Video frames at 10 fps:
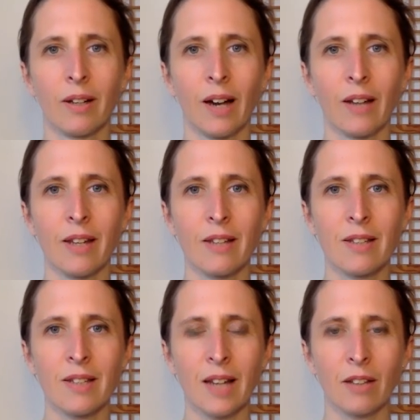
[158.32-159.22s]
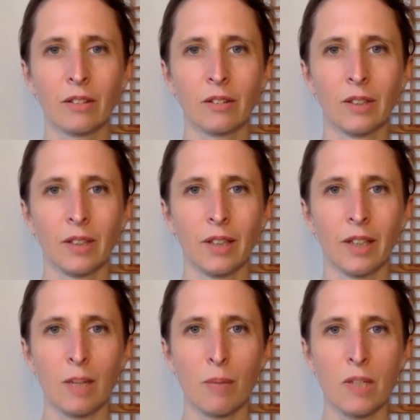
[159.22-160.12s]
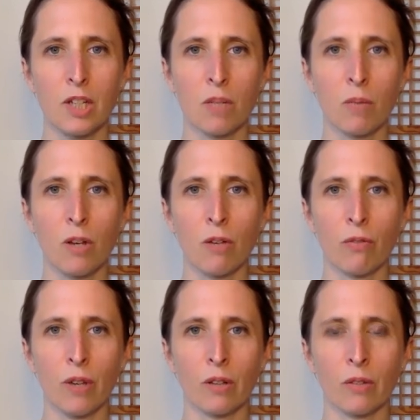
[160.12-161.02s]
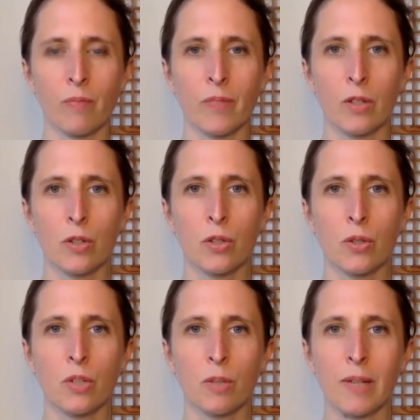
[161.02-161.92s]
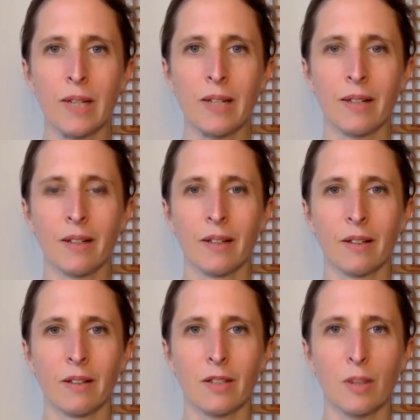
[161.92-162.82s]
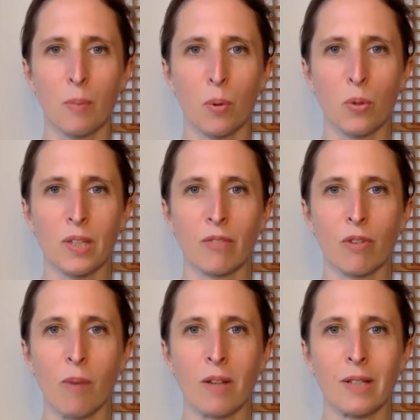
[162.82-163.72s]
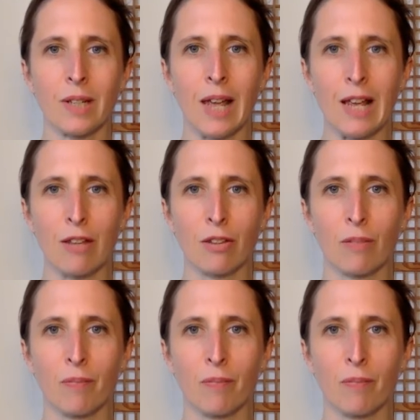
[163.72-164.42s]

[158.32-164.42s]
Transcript: and then settle in a position where you feel suitably supported from underneath.